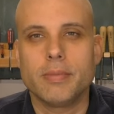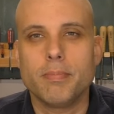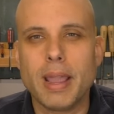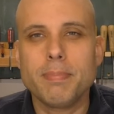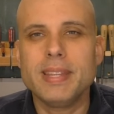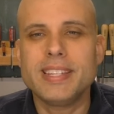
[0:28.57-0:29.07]

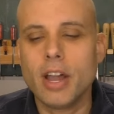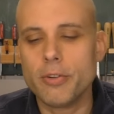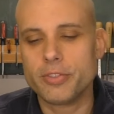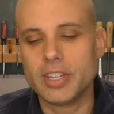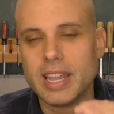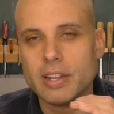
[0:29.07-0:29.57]
Might be
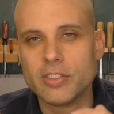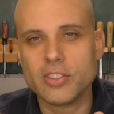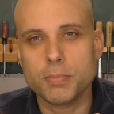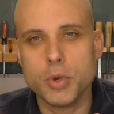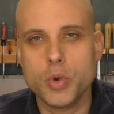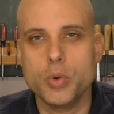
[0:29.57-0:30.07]
tough to get it
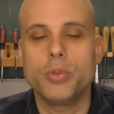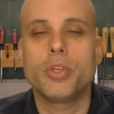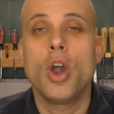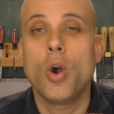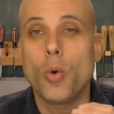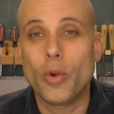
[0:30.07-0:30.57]
smooth
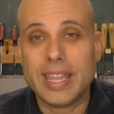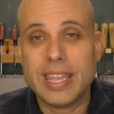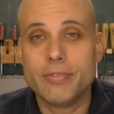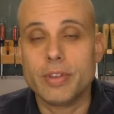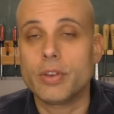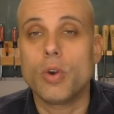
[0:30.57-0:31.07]
or
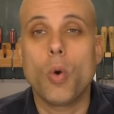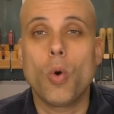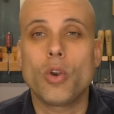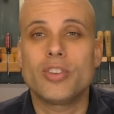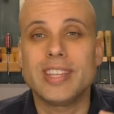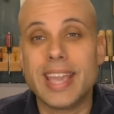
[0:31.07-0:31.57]
even
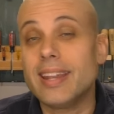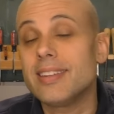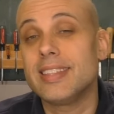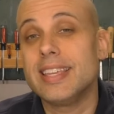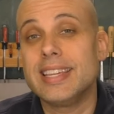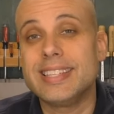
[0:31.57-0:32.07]
or to get it
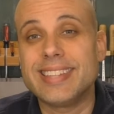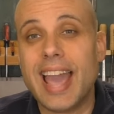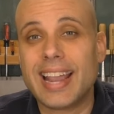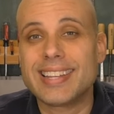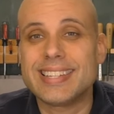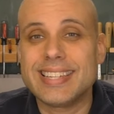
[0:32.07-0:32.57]
to the
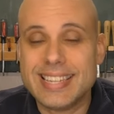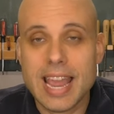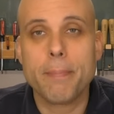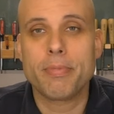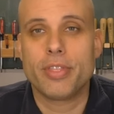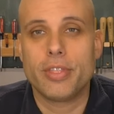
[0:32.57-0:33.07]
exact
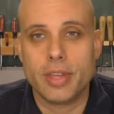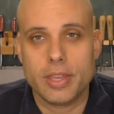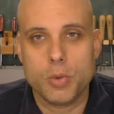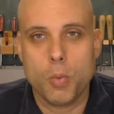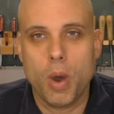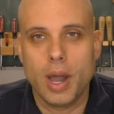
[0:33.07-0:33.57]
depth that
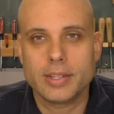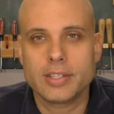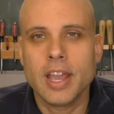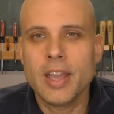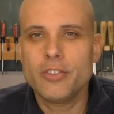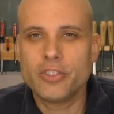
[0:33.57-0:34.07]
you want,
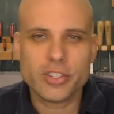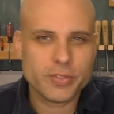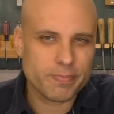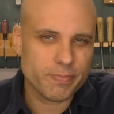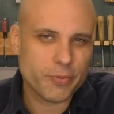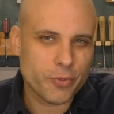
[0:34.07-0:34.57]

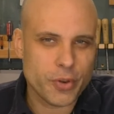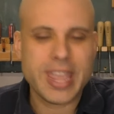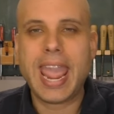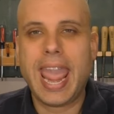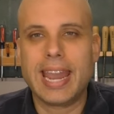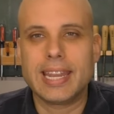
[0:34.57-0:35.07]
just
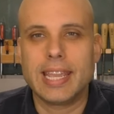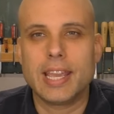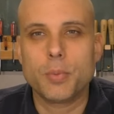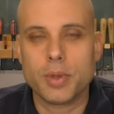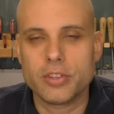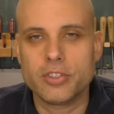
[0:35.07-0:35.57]
freehanding
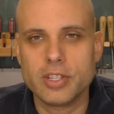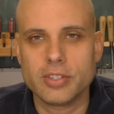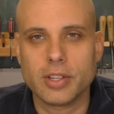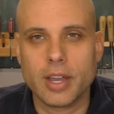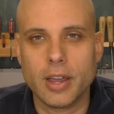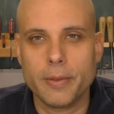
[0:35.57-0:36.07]
it with a
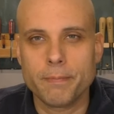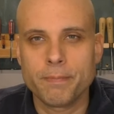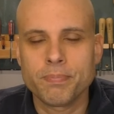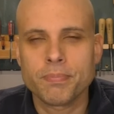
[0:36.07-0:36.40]
chisel cut.